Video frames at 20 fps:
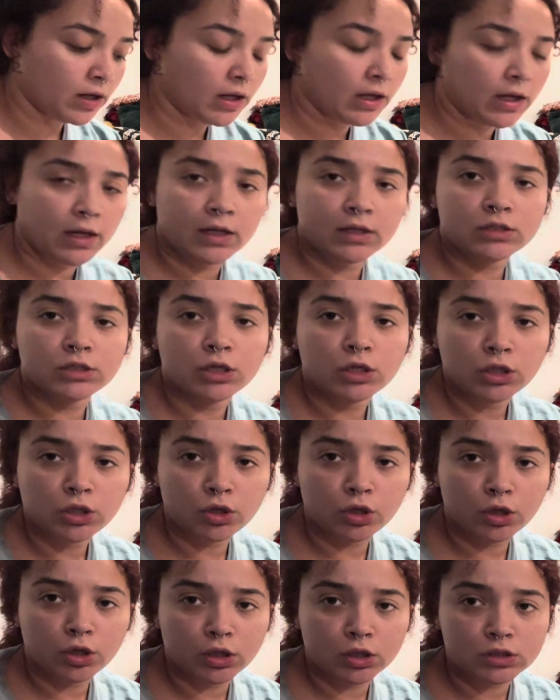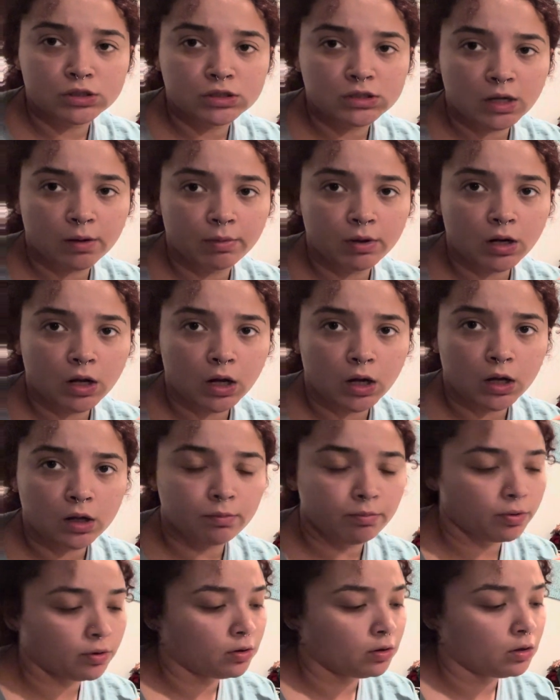end, you're gonna sum it up